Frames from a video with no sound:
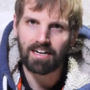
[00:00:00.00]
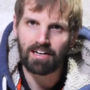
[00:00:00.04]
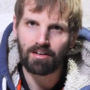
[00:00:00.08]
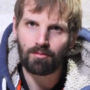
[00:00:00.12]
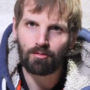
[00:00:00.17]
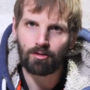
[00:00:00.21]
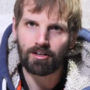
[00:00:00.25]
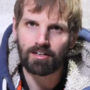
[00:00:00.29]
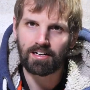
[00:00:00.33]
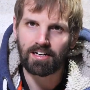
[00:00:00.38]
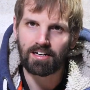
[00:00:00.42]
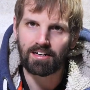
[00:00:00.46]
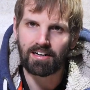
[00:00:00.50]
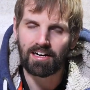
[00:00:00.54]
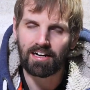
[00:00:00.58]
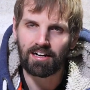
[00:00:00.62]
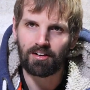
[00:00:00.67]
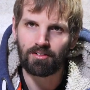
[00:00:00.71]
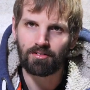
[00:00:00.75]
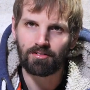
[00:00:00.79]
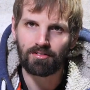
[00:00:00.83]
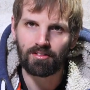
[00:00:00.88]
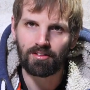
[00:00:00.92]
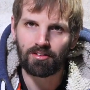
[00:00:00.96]
need to work out
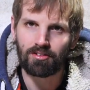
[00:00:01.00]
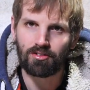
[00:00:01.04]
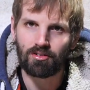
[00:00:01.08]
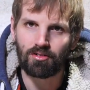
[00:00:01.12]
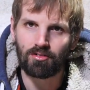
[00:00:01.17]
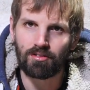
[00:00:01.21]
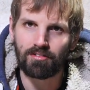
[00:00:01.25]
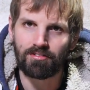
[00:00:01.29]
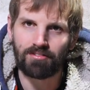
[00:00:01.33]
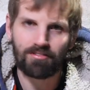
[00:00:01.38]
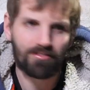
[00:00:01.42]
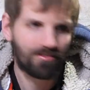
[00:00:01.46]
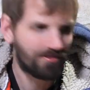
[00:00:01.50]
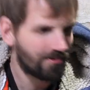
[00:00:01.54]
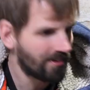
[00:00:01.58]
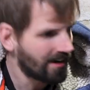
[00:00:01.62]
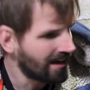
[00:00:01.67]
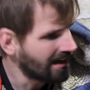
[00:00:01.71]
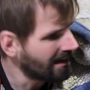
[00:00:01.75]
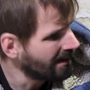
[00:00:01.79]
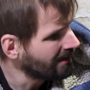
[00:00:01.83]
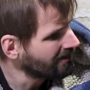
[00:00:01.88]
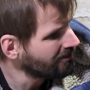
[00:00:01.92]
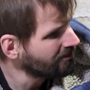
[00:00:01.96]
how to do the
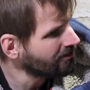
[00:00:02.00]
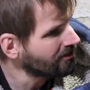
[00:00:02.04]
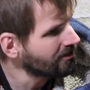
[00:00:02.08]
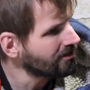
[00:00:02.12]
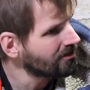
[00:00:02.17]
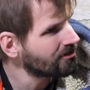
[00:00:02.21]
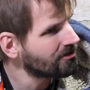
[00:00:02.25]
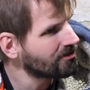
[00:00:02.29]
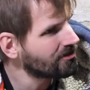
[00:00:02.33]
fans, or